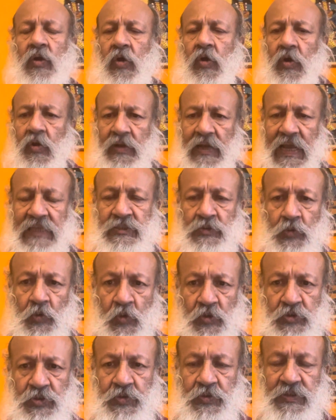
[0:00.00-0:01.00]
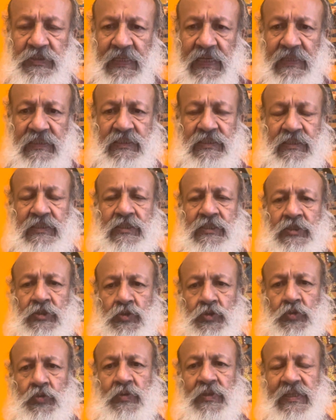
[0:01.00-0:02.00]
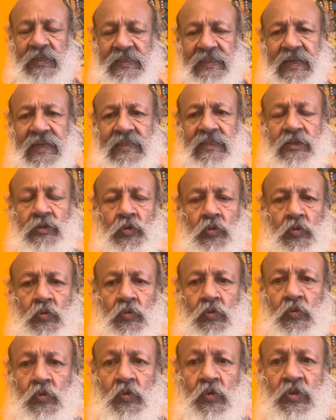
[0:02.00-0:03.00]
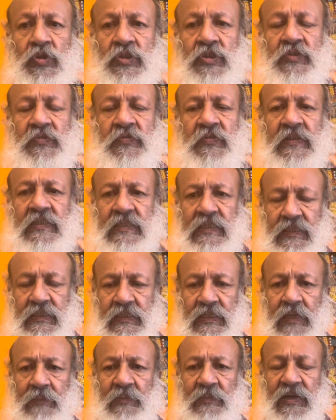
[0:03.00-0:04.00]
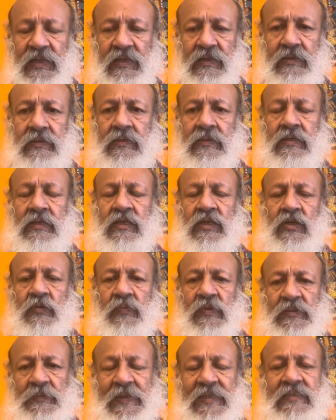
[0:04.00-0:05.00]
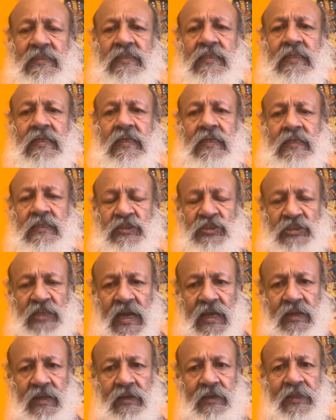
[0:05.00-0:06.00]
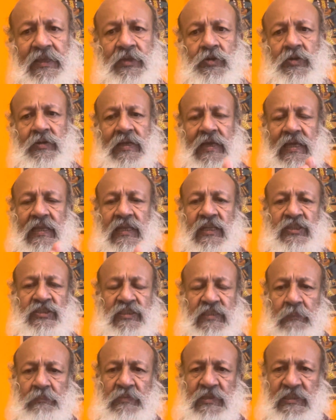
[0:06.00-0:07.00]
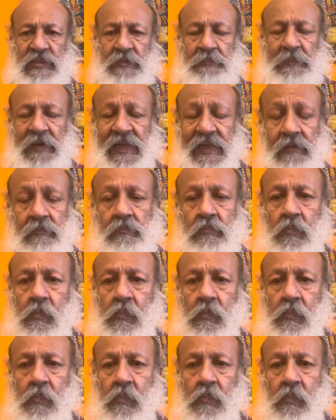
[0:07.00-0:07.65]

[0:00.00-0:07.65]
or as Osho says, to create an Urdhvagaman, which means channeling your energy up the spine.